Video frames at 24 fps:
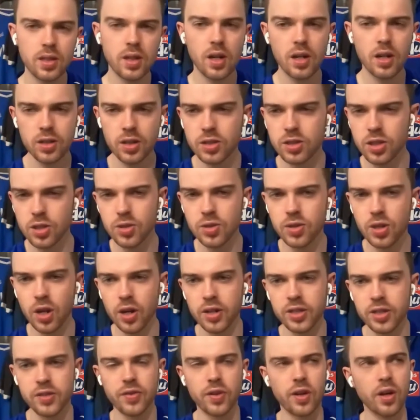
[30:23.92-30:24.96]
the two
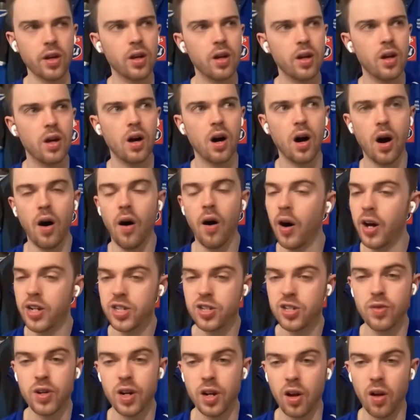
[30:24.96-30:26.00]
sides of it. I
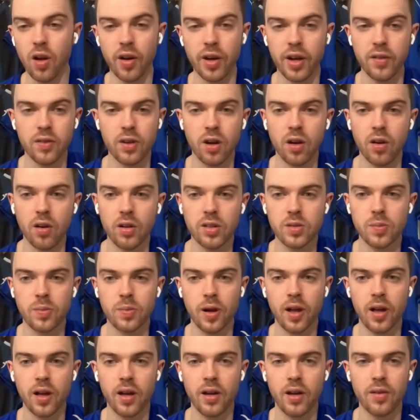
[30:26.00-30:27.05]
actually really like Kevin Long as a
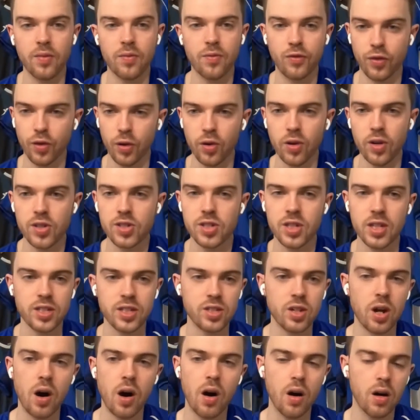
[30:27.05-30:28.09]
player for us. He's
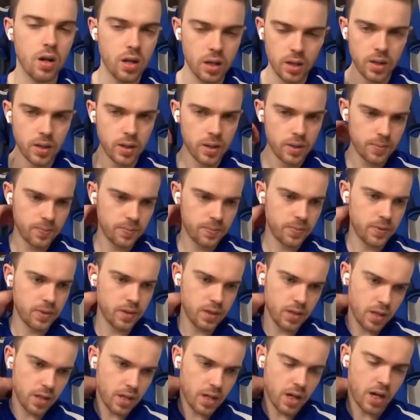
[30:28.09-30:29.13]
not.
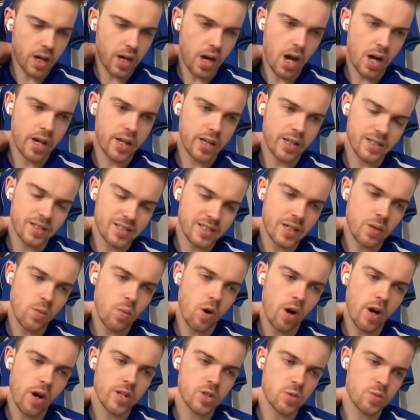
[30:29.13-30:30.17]
I can see
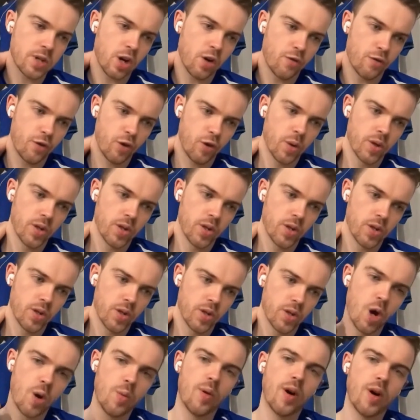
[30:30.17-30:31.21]
why as we go forward under
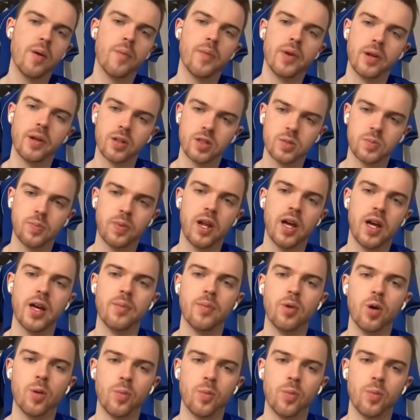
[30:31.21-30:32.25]
Mowbray and we look to play
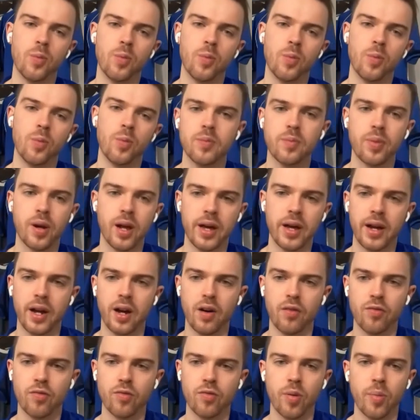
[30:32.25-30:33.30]
more progressively and
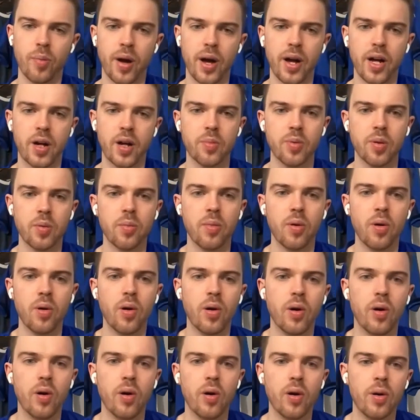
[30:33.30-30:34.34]
playing out from the back a bit
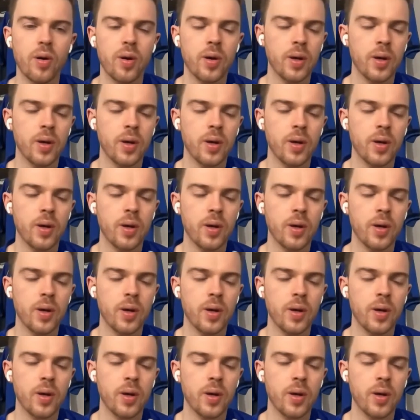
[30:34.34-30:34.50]
more